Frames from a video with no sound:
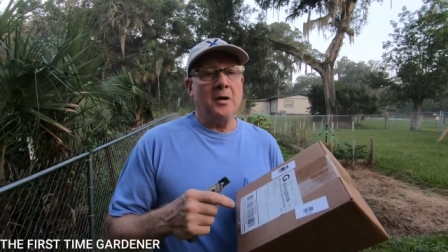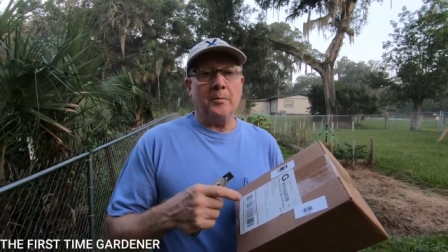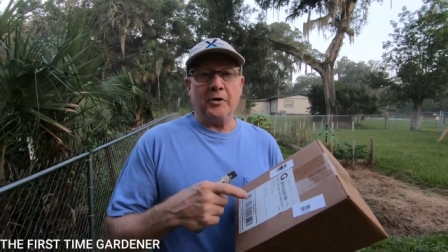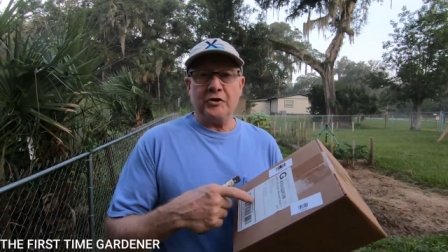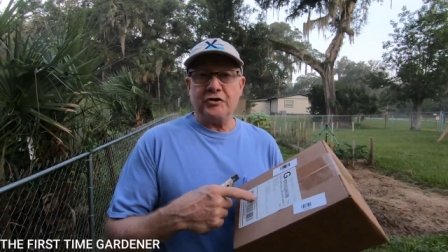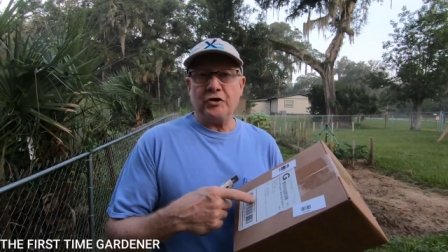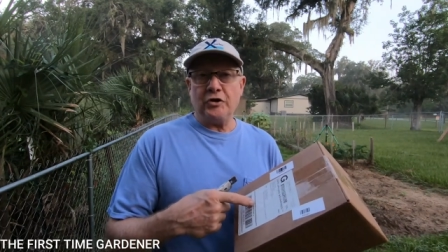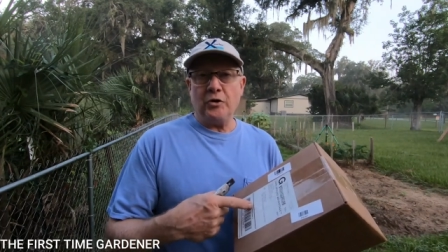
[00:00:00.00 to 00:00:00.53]
I'm going
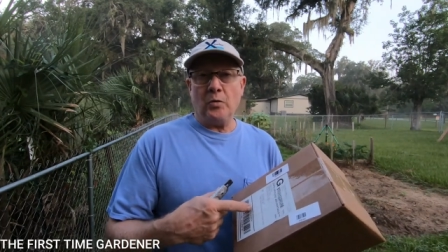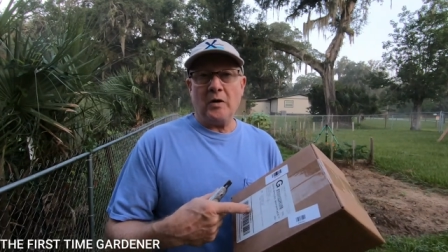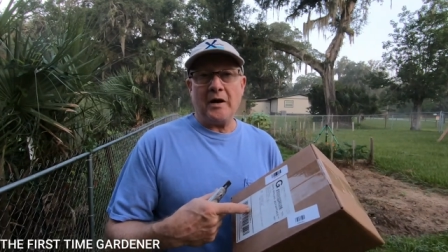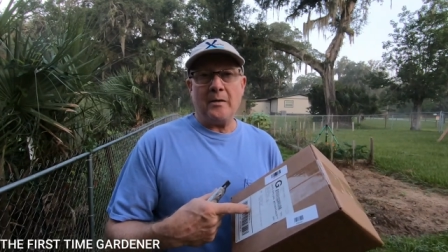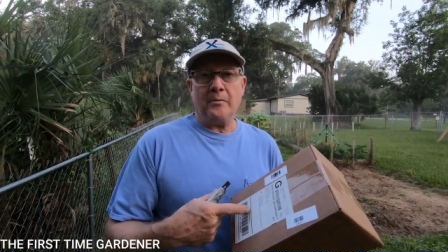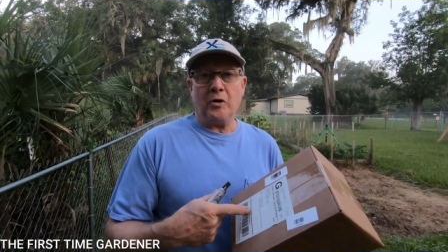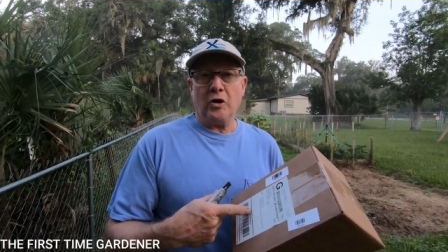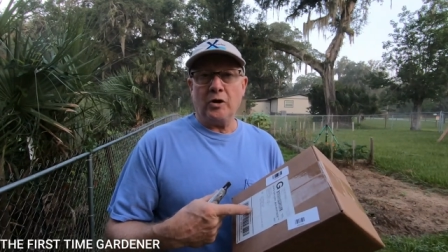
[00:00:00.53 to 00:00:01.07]
to show you what
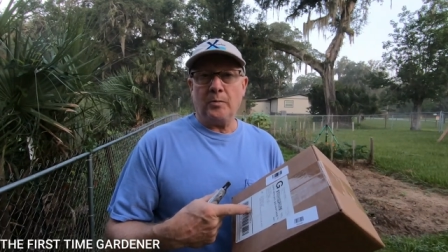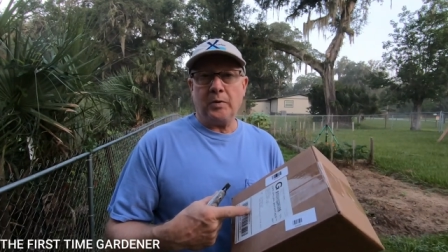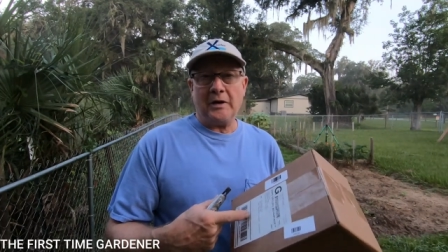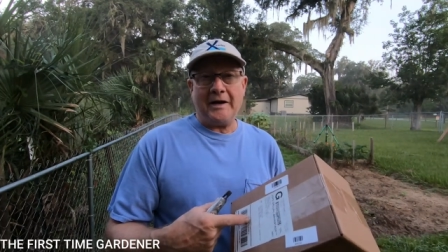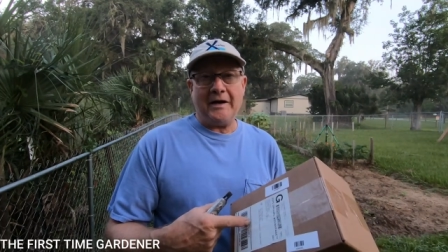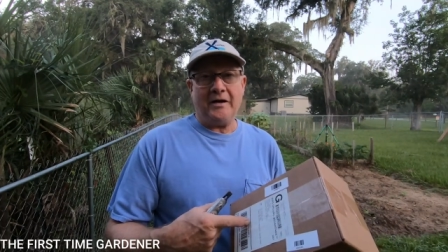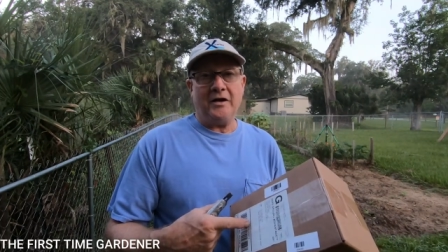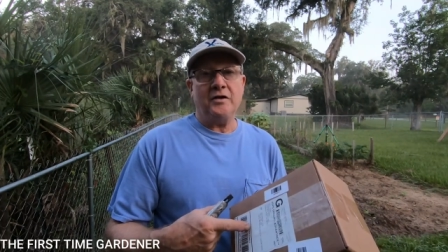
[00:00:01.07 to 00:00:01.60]
I'm going to
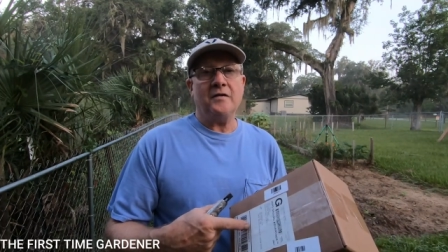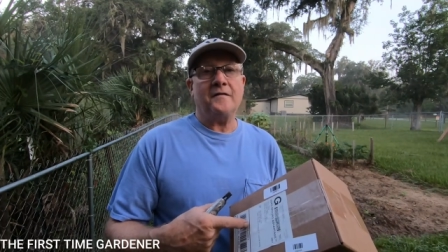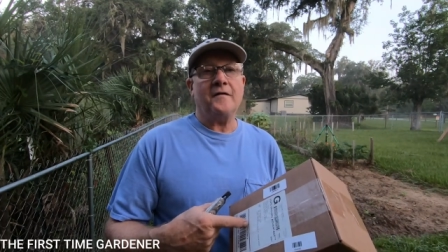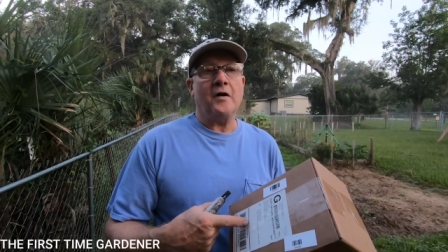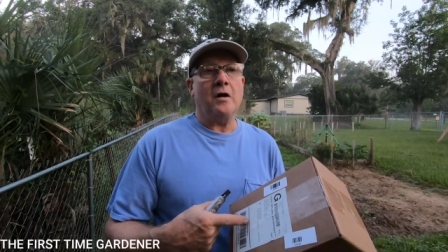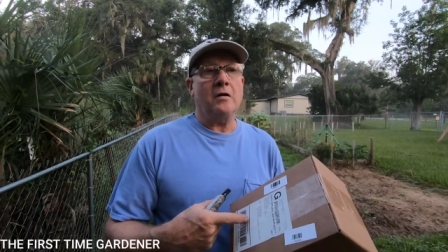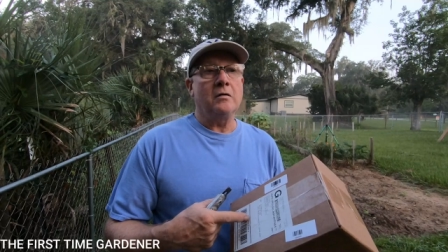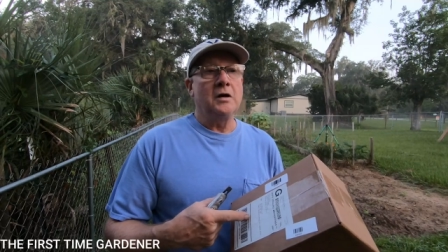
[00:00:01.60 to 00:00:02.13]
plant in the
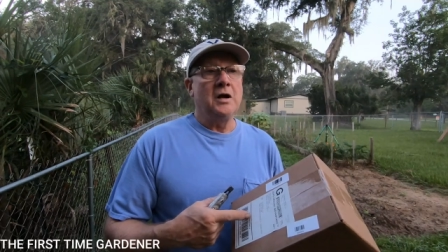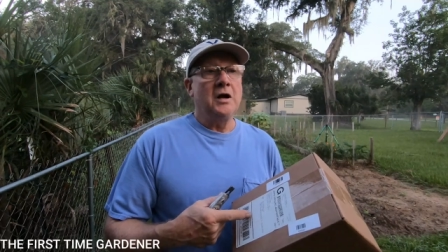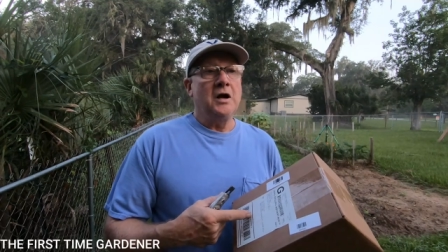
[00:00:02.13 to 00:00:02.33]
fall